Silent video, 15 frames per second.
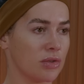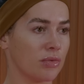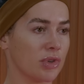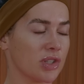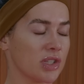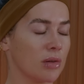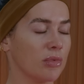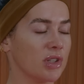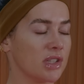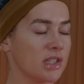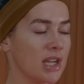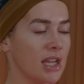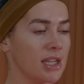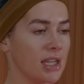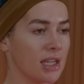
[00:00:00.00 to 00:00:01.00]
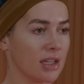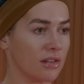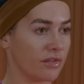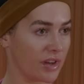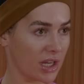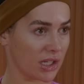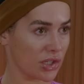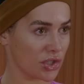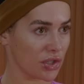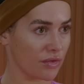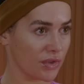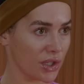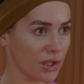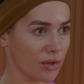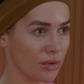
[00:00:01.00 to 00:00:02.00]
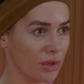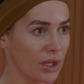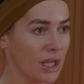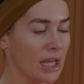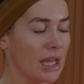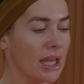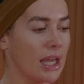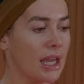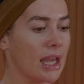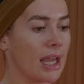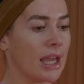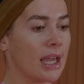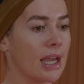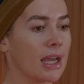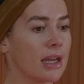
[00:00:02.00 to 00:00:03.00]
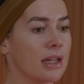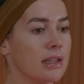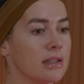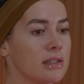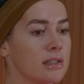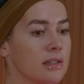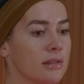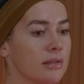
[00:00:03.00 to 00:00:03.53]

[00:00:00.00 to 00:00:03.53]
where someone's taking advantage of you. And